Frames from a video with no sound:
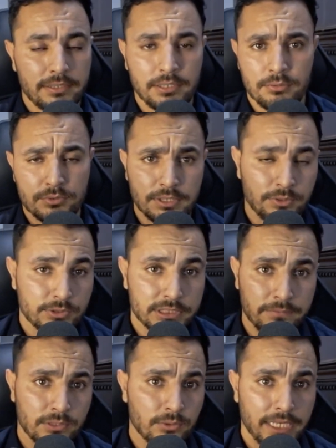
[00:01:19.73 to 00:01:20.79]
around
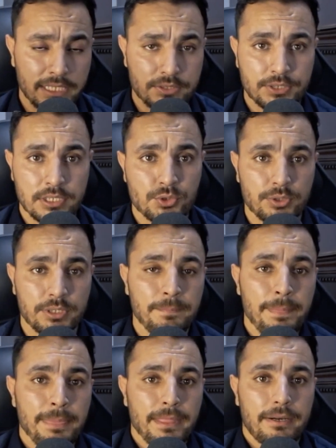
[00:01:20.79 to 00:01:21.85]
7th or 8th century.
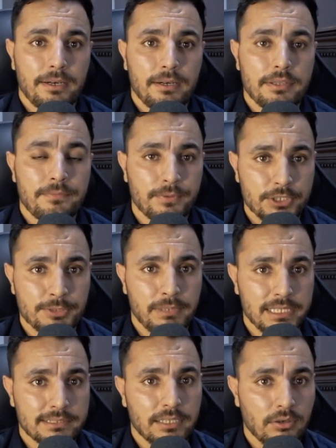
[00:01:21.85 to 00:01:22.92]
The first
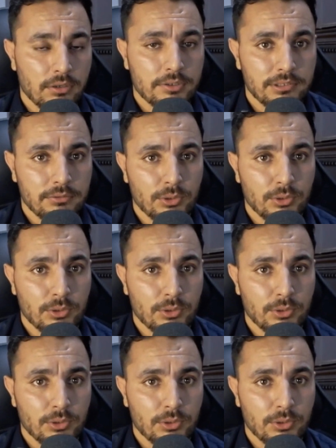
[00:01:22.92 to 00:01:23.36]
place they conquered